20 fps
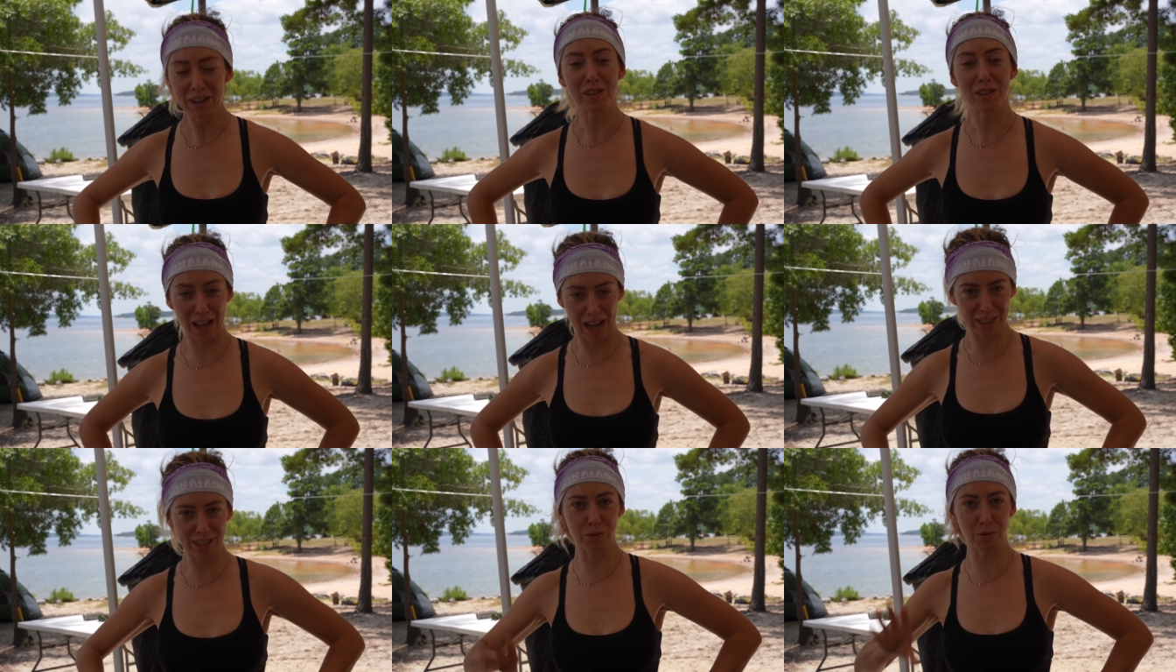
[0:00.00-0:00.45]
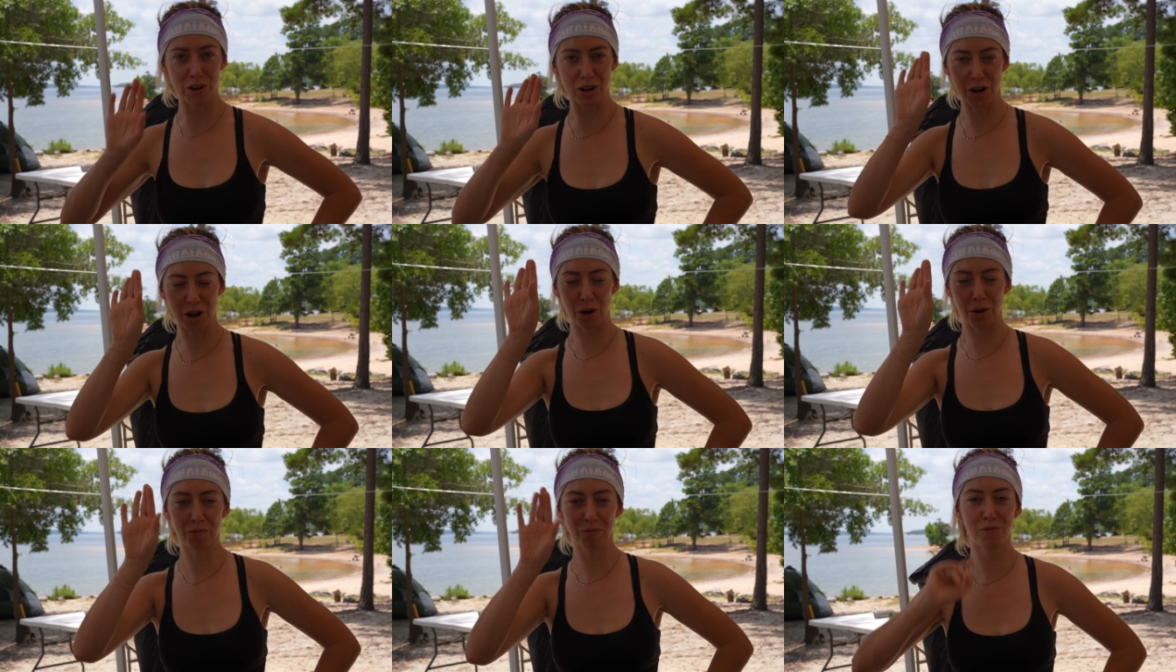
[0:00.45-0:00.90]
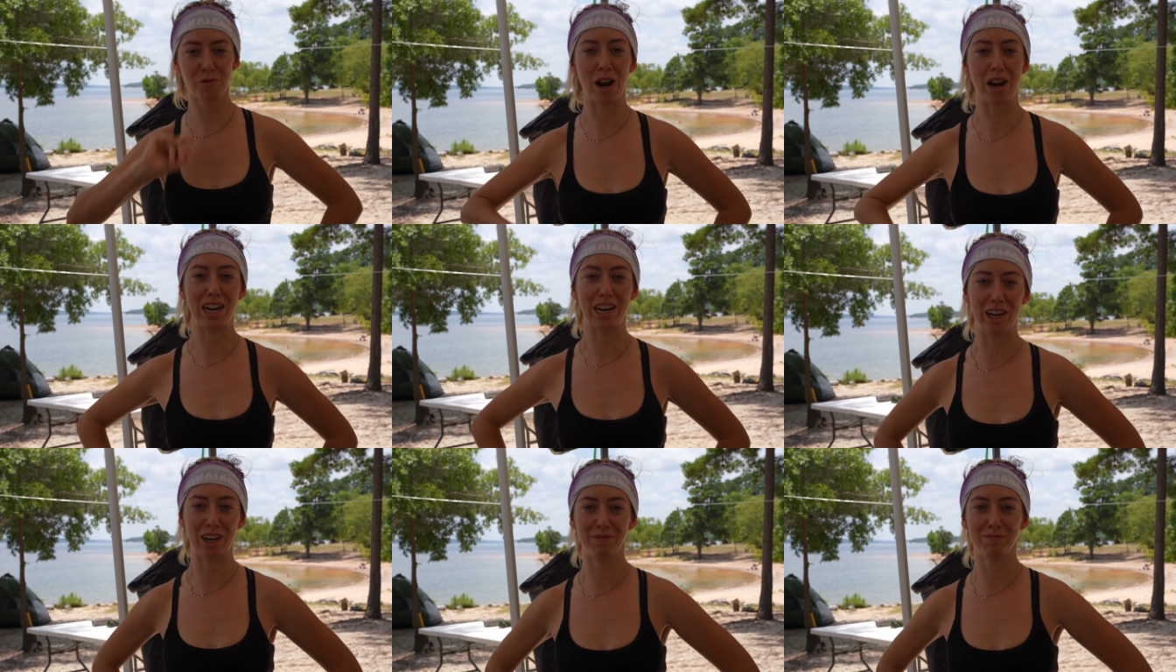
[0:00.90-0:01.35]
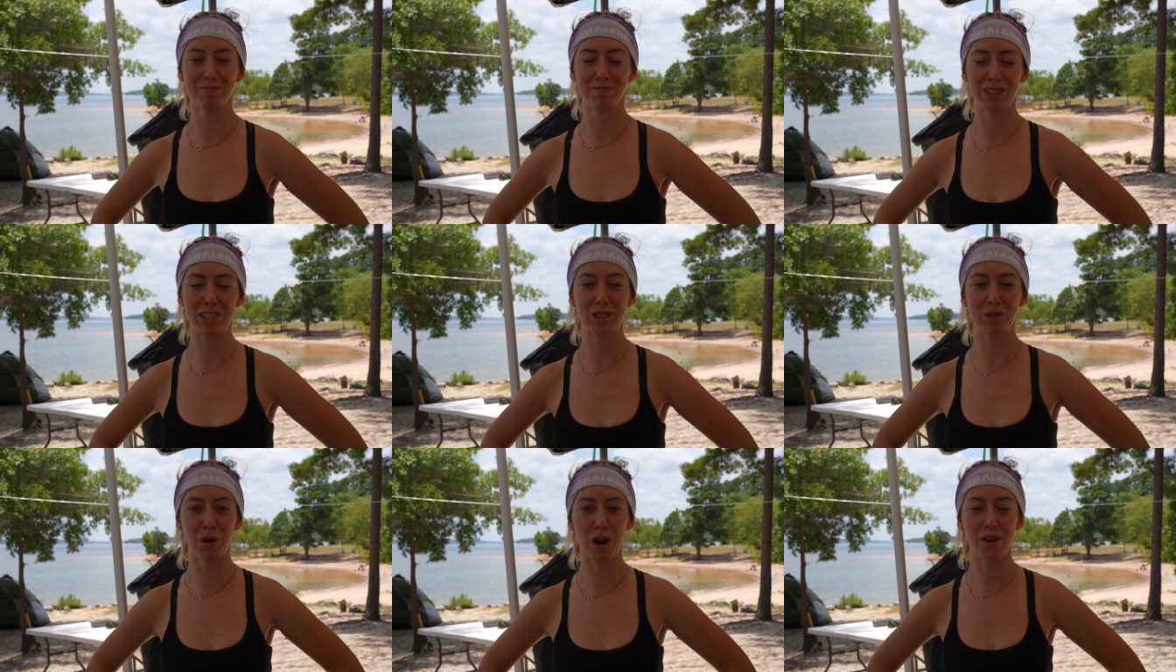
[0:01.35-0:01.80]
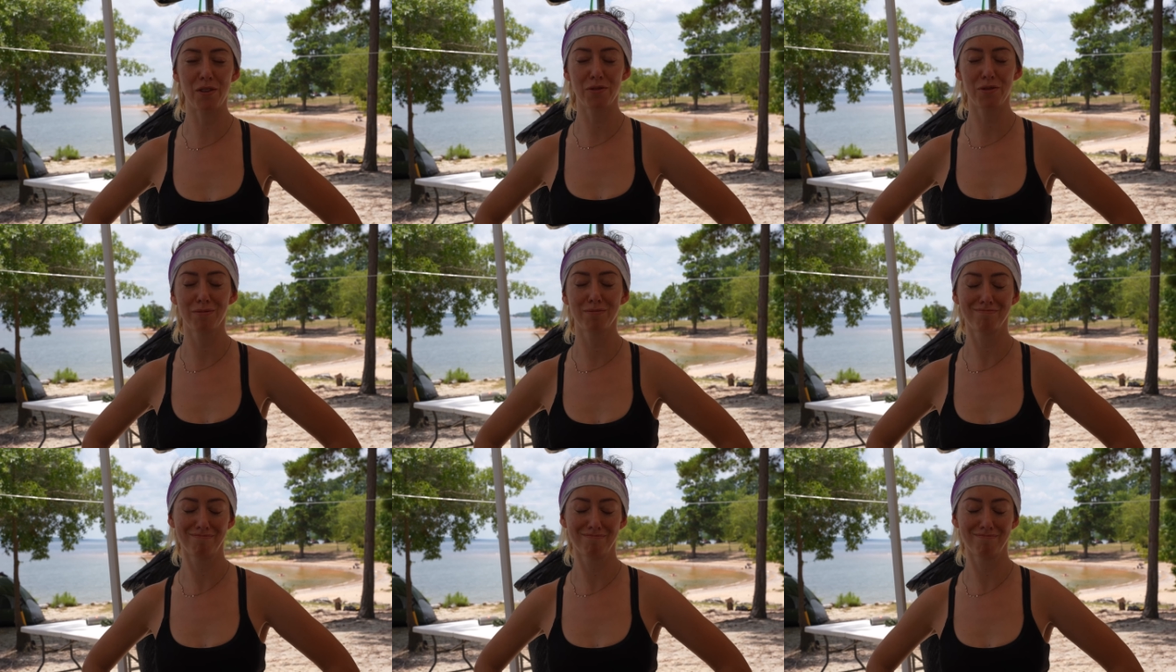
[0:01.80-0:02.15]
last, one to know, right here, his wife.